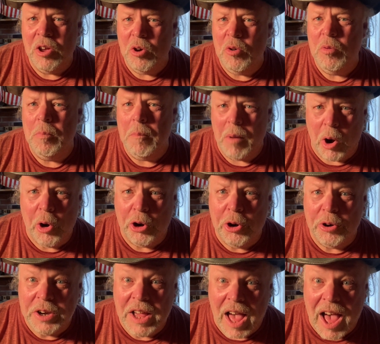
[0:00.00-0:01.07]
who
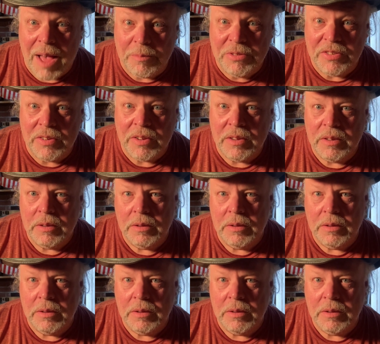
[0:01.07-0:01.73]
murdered cops